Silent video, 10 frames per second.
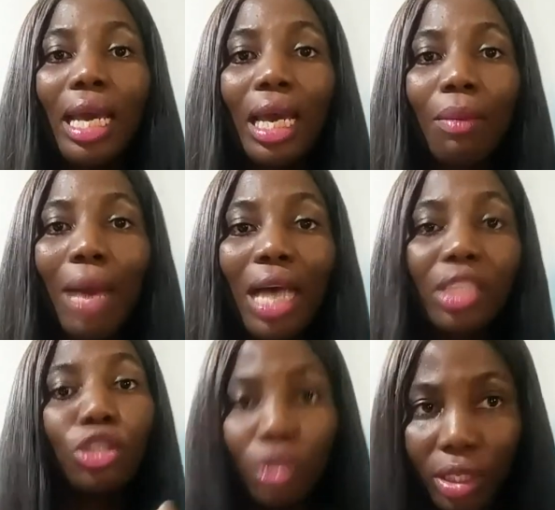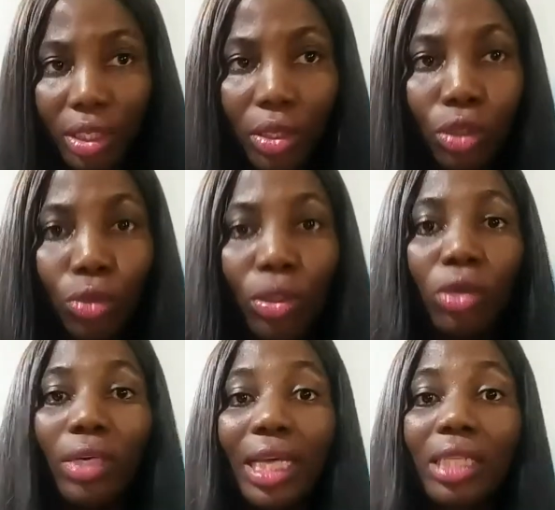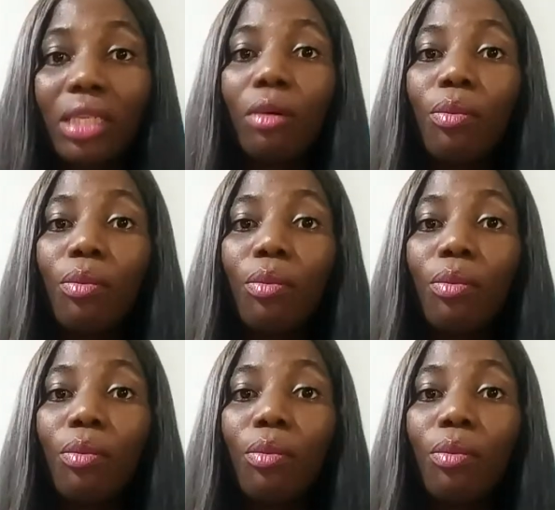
um, has a duty to inculcate